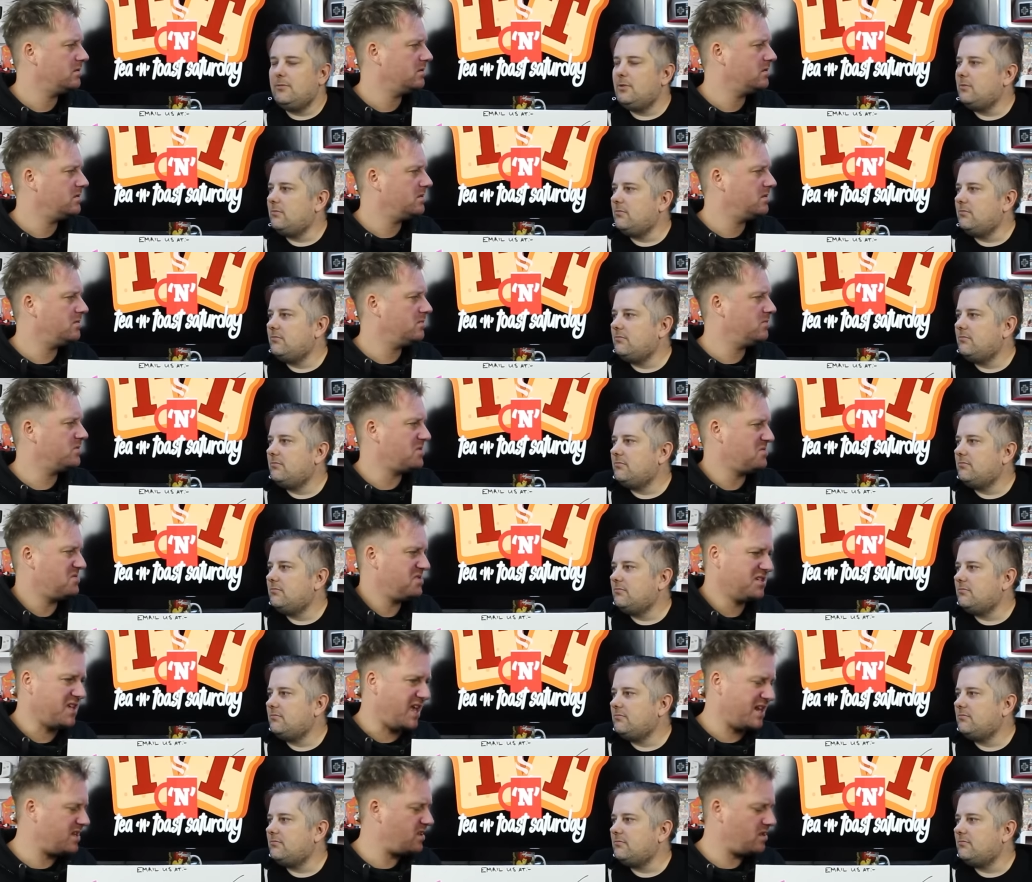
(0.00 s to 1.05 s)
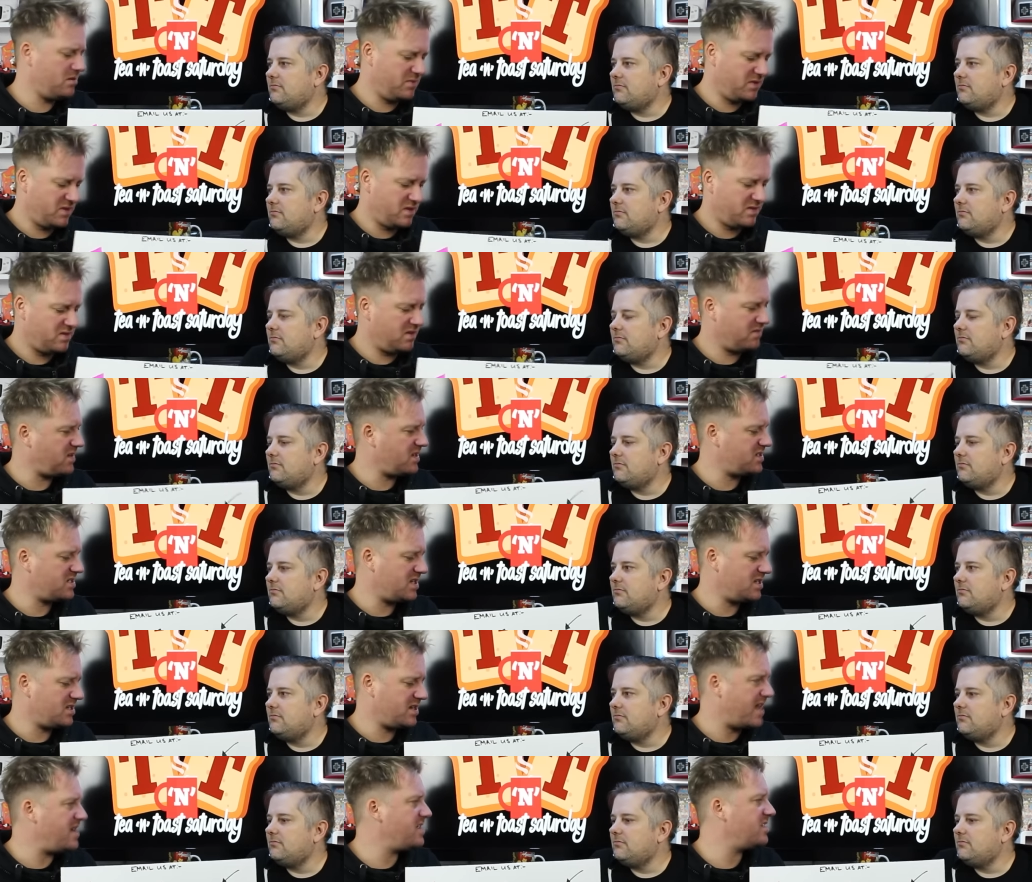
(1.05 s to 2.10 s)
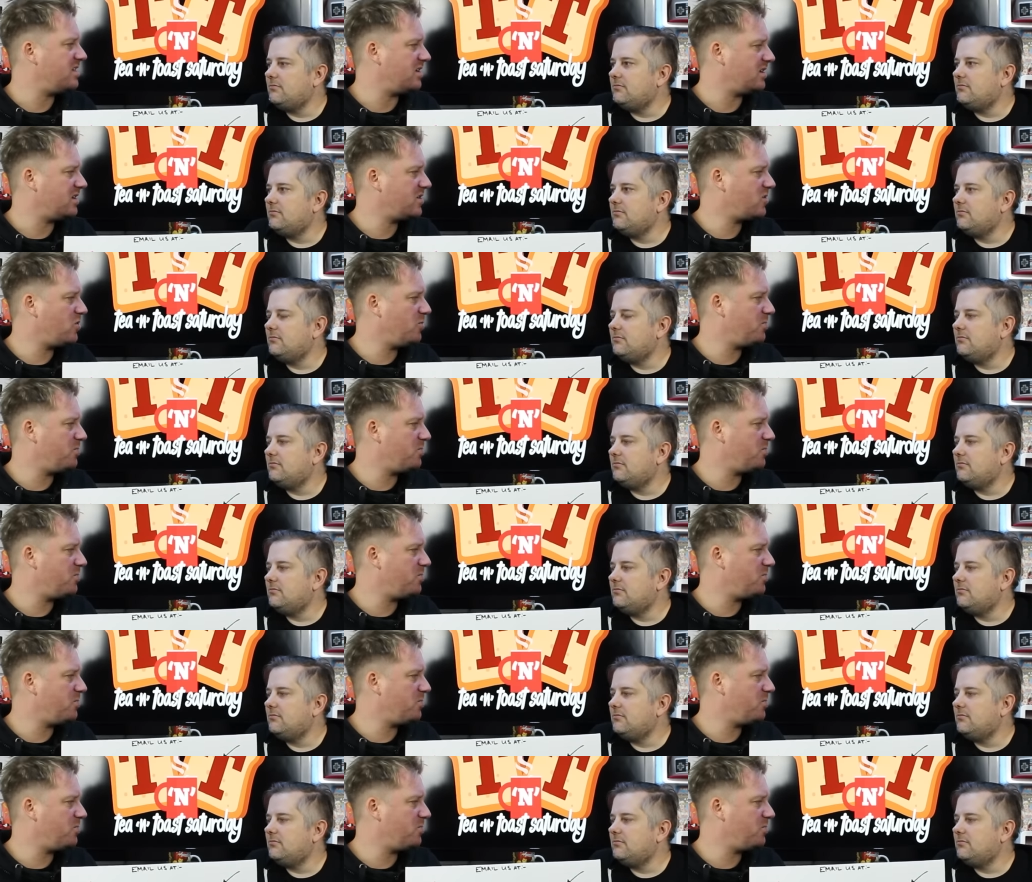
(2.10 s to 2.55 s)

Speaker 1: well, Don't think. Any- I mean, if they send anything, it